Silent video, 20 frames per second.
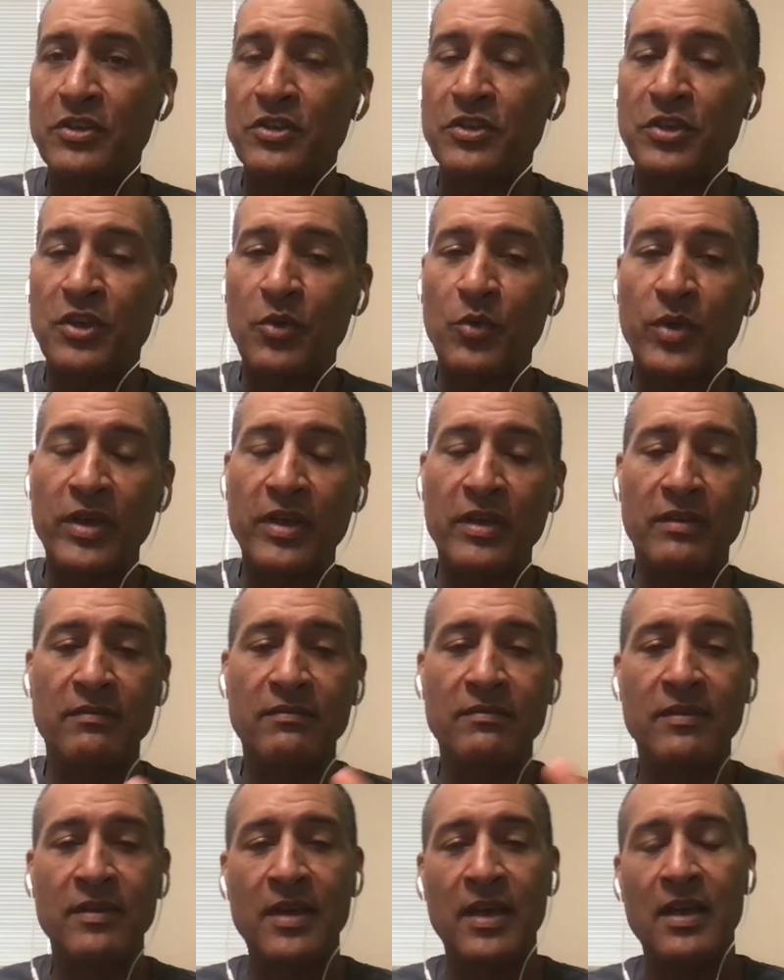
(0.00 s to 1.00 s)
just so we can
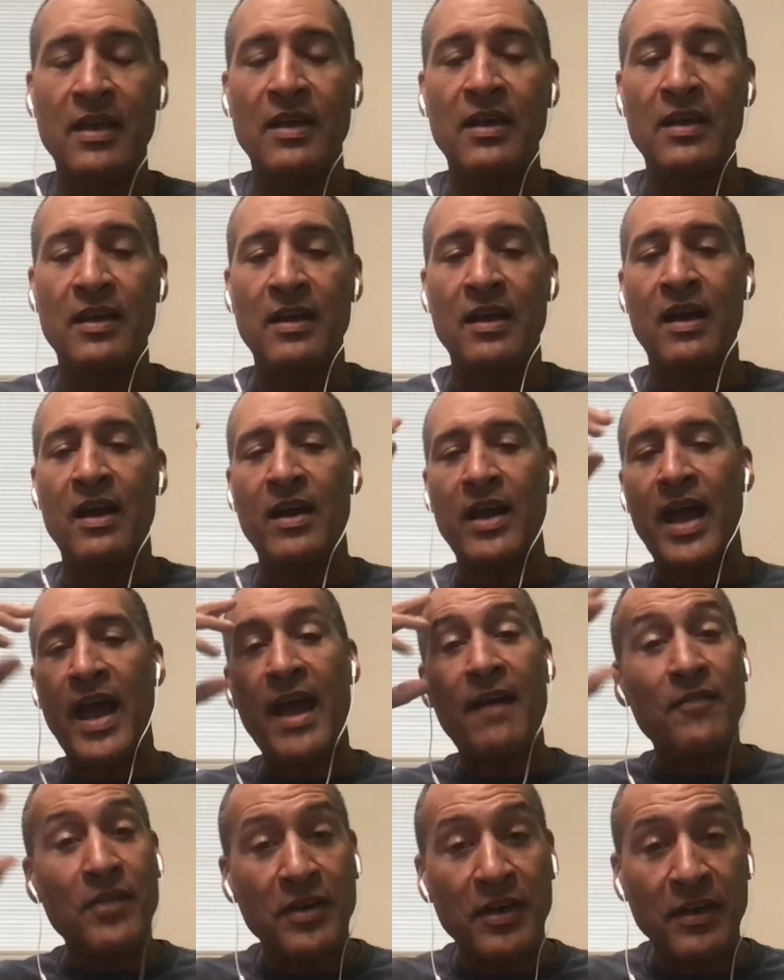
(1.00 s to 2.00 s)

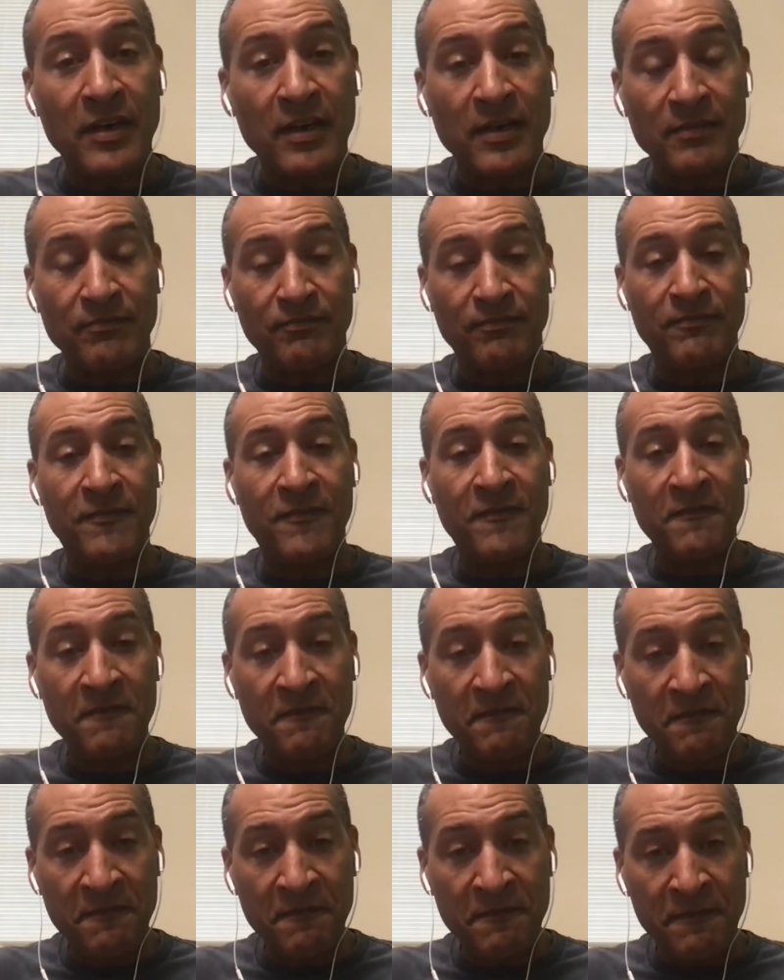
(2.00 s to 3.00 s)
have a
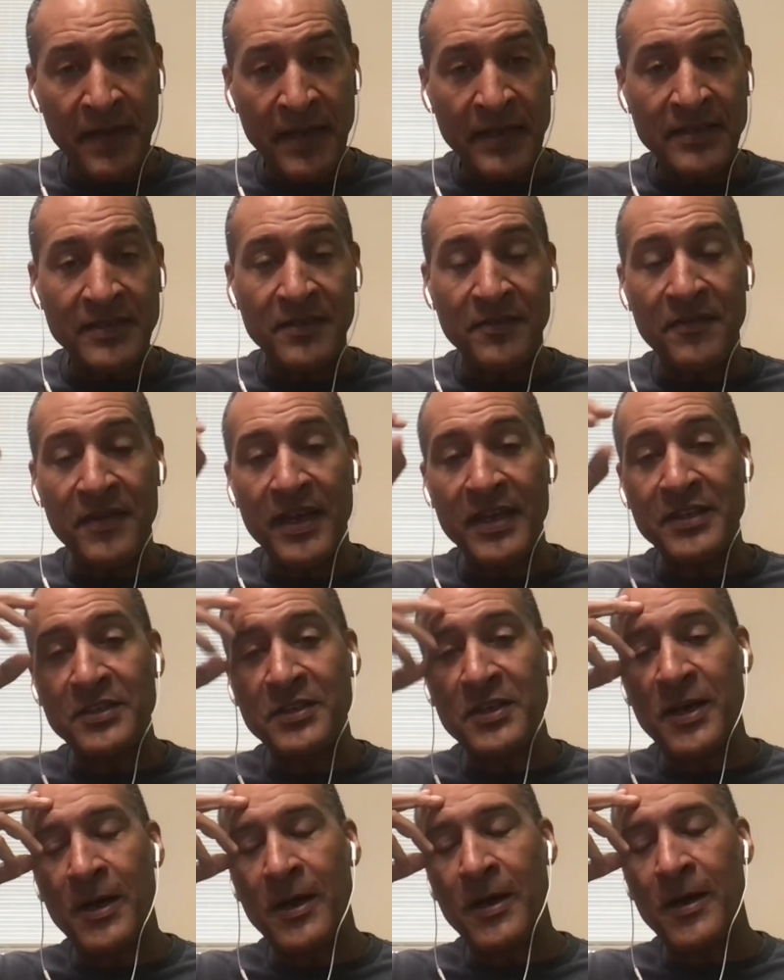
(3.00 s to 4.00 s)
face to face.